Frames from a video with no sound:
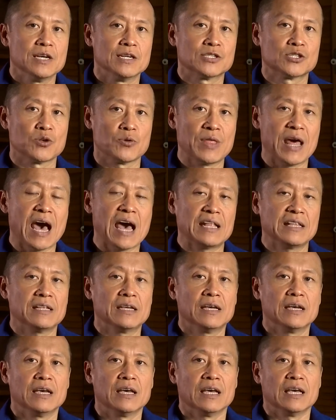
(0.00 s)
so
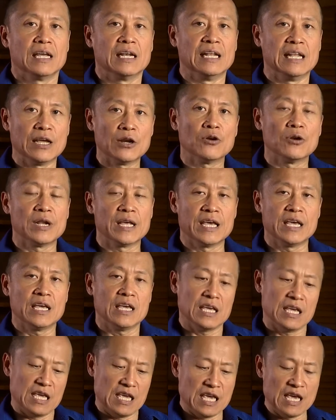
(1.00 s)
that
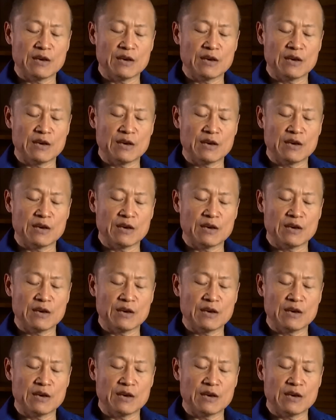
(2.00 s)
literally